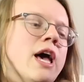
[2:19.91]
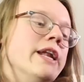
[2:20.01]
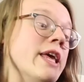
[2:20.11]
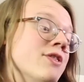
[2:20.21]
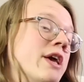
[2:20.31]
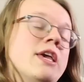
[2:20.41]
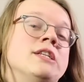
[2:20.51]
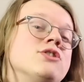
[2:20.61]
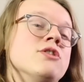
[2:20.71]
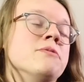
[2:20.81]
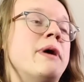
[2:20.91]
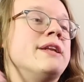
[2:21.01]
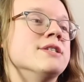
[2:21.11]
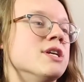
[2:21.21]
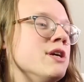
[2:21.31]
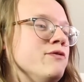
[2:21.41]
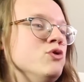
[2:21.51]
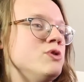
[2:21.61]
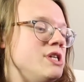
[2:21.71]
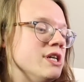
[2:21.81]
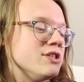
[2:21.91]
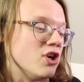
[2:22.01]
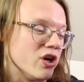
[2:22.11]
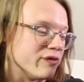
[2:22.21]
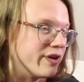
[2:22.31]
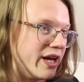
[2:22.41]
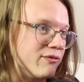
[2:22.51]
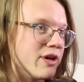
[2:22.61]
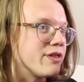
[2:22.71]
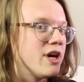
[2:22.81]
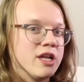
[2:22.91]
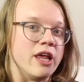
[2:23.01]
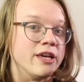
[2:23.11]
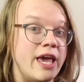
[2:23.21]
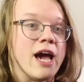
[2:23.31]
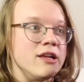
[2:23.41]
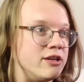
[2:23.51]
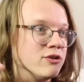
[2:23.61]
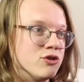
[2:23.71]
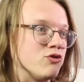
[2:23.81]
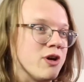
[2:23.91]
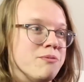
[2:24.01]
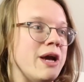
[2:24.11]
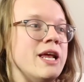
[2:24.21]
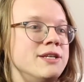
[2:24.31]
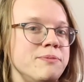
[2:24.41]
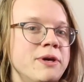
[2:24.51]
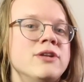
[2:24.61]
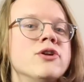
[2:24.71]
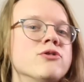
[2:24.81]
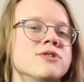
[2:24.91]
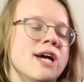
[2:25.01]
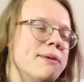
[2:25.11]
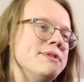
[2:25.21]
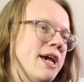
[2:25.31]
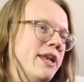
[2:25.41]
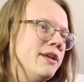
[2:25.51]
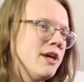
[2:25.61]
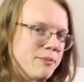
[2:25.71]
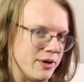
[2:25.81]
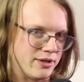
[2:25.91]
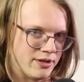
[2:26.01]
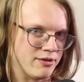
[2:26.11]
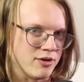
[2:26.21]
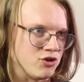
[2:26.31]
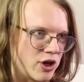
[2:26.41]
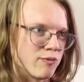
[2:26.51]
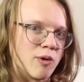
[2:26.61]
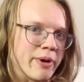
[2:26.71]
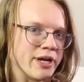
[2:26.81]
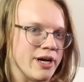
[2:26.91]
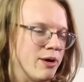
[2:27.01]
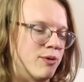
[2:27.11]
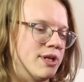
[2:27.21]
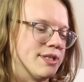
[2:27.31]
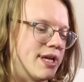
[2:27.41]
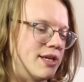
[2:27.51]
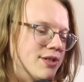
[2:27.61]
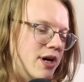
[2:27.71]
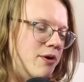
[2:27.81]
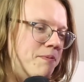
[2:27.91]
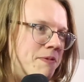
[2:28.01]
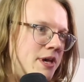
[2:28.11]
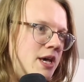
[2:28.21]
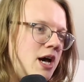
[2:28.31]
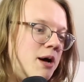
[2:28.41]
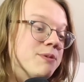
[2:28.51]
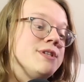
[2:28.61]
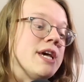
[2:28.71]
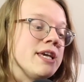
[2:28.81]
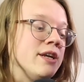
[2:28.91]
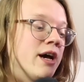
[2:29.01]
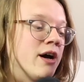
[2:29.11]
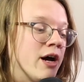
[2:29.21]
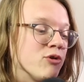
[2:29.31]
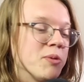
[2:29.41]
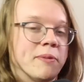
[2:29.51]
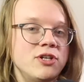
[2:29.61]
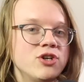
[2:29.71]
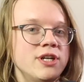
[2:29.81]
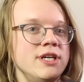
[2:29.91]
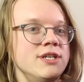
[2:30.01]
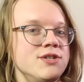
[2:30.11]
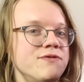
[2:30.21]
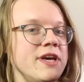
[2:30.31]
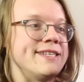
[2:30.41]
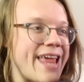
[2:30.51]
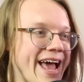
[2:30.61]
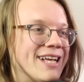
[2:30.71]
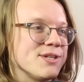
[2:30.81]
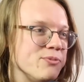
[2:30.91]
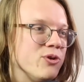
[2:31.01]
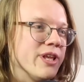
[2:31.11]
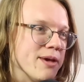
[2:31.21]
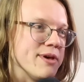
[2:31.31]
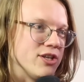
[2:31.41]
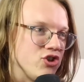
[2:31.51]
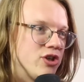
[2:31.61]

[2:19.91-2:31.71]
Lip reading: and again, like in certain metas, like if you see a ton of Kenrith, like yeah, Gilded Drake might end up being in your top 10. Yeah. But in a general meta, I wouldn't say so. Yeah. The second honorable mention is Phantasmal Image,